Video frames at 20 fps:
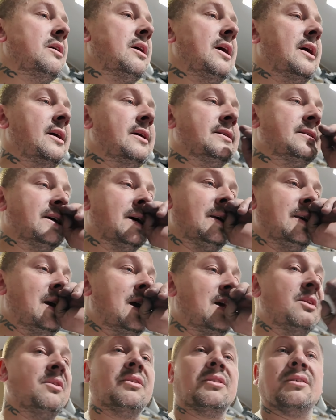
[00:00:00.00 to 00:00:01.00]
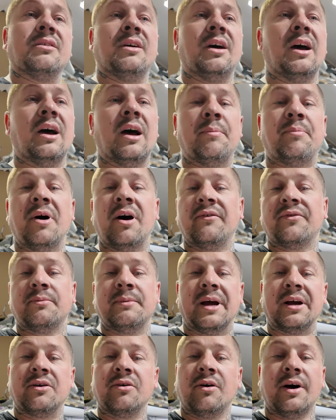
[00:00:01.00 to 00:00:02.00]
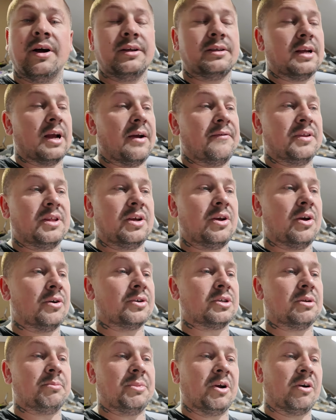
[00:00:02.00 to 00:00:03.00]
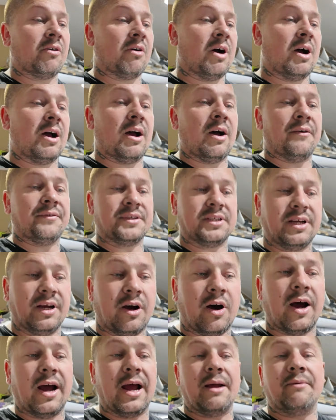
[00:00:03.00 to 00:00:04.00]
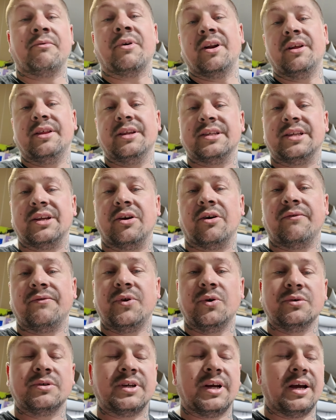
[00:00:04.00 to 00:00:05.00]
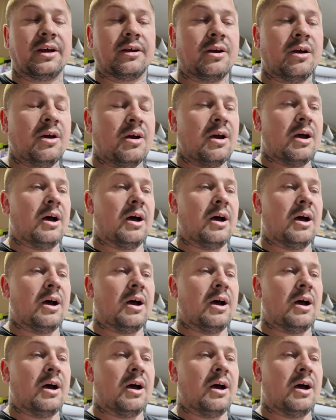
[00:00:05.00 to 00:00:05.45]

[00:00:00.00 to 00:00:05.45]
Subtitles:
And yeah, look, apart from that, guys, everything else should be all right. Obviously, I am running this thing on Fuel Tech.